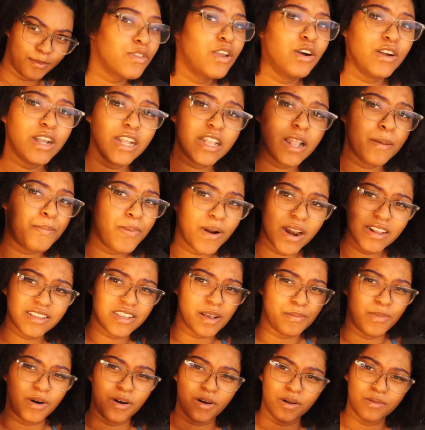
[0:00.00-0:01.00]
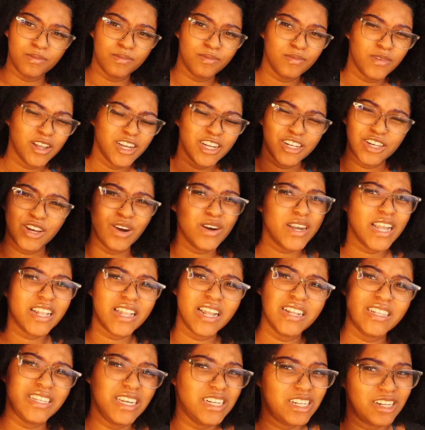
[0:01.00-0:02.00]
Don't get the principal. Don't get
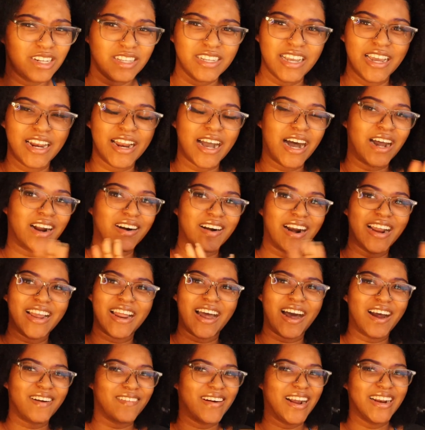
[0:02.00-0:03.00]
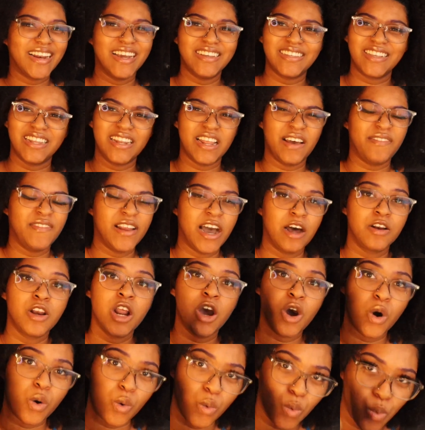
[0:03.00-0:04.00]
the teacher saying, all right, all right, that's enough now.
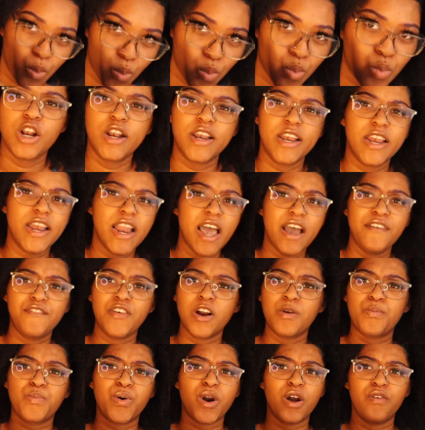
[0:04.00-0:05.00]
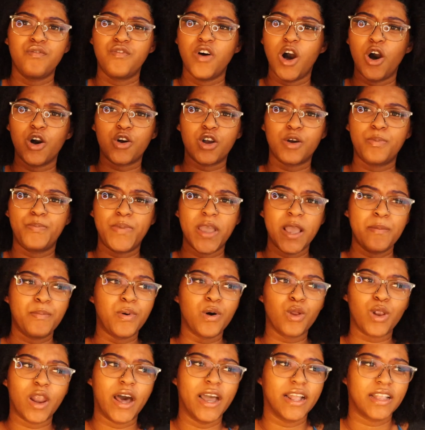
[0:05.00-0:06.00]
No, never provoke
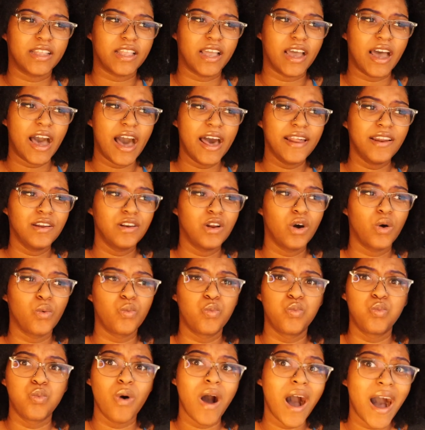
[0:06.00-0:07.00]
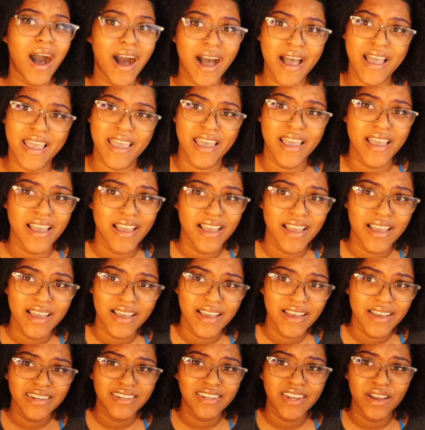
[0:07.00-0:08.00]
people like that. I don't know why
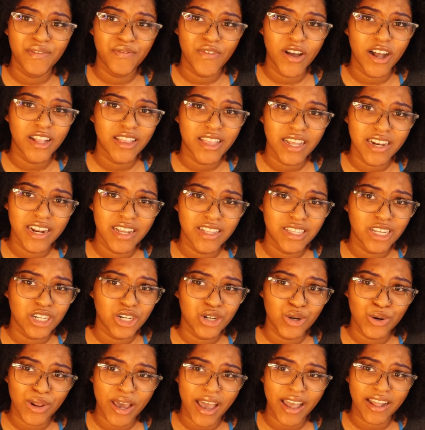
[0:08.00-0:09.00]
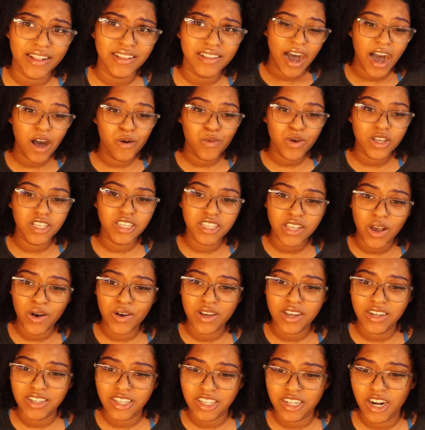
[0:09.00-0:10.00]
she felt the need to do that. I was so
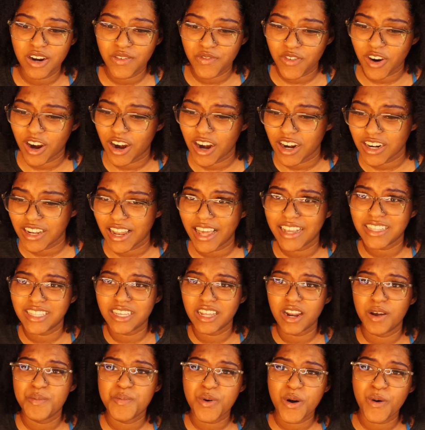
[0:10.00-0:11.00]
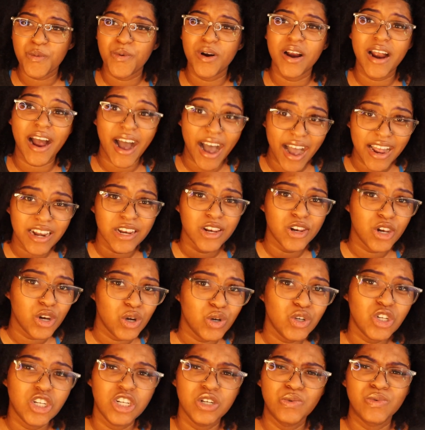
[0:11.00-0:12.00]
concerned for her, like to the point where I
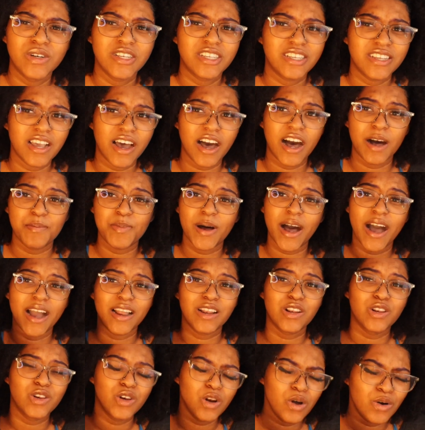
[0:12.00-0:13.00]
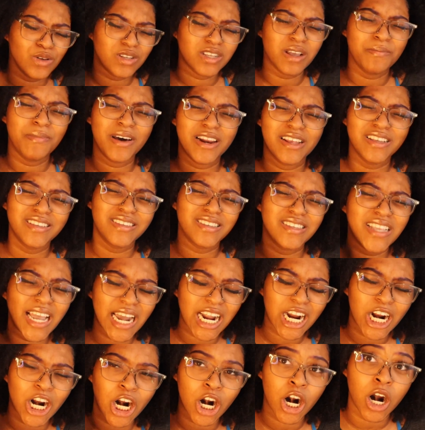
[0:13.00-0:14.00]
knew she was set up. I knew somebody
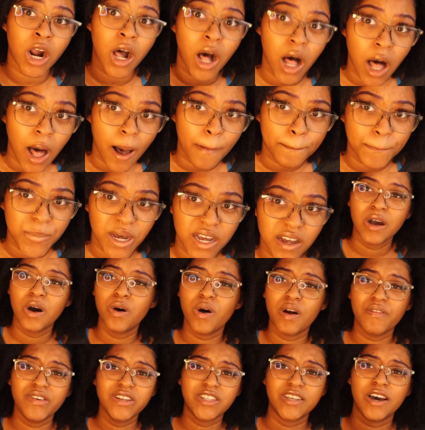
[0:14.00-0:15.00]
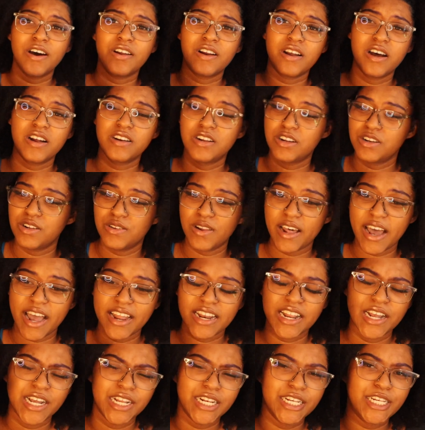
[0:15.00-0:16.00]
set her up. Whoever told her to do
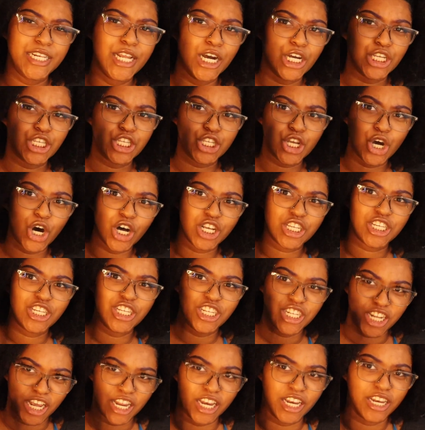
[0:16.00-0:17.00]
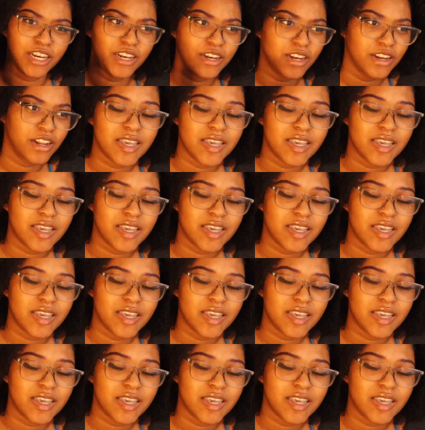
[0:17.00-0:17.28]
that, disgusting.